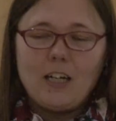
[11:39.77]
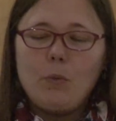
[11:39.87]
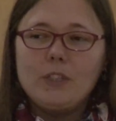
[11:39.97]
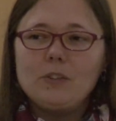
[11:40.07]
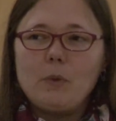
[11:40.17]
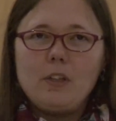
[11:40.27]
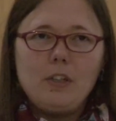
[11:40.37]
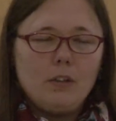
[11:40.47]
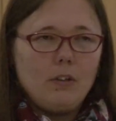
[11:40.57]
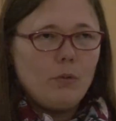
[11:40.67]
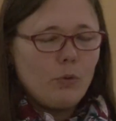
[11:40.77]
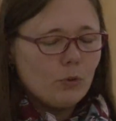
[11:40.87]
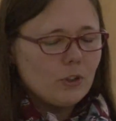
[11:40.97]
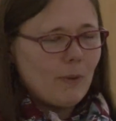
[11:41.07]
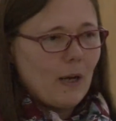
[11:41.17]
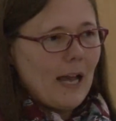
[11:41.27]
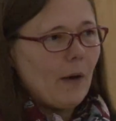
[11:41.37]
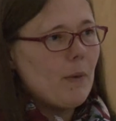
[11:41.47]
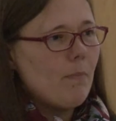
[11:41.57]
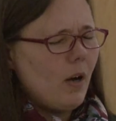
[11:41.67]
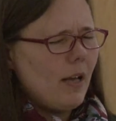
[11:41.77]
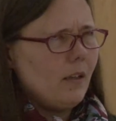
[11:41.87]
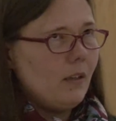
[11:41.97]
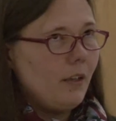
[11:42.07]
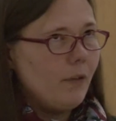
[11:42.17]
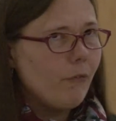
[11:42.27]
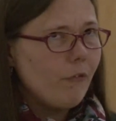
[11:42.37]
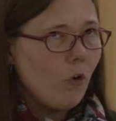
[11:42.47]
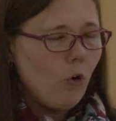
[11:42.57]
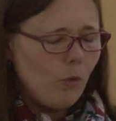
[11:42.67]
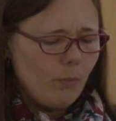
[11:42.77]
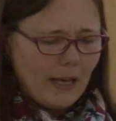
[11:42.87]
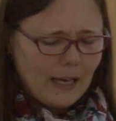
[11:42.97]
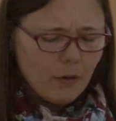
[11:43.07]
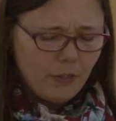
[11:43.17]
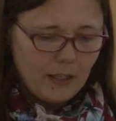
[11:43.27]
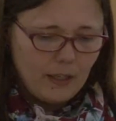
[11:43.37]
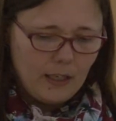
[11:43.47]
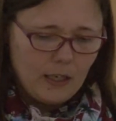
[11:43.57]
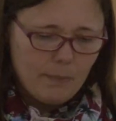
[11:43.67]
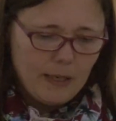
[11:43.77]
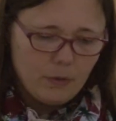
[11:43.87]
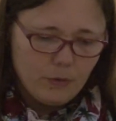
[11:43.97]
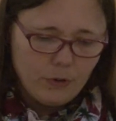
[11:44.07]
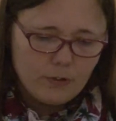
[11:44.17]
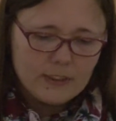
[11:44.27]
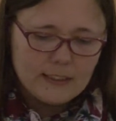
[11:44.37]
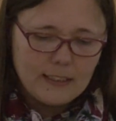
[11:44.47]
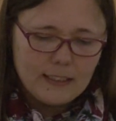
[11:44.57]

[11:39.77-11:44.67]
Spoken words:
I wonder whether you thought about how it might inform our thinking about authority.